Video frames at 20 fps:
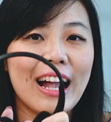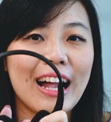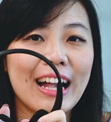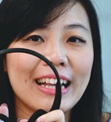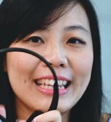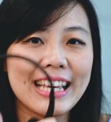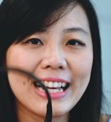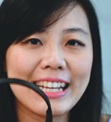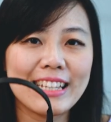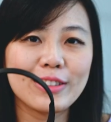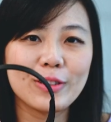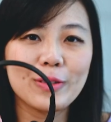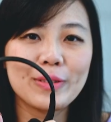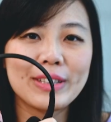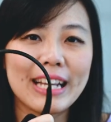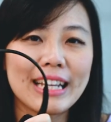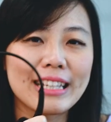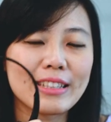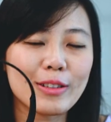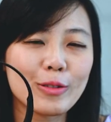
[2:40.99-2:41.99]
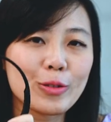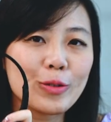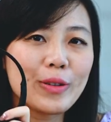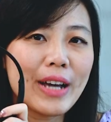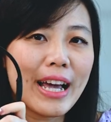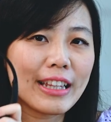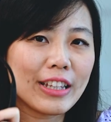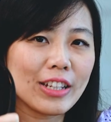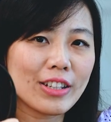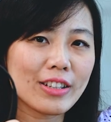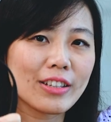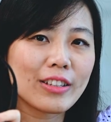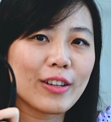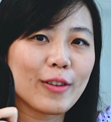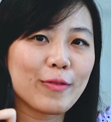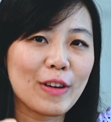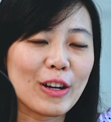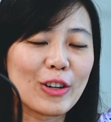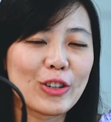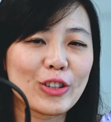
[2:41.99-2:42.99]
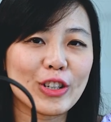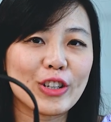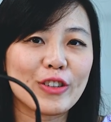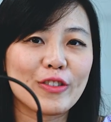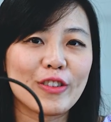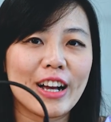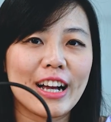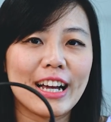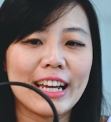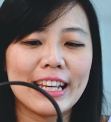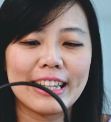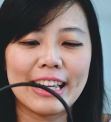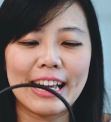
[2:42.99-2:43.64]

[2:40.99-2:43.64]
yes, so there is also an additional function, right,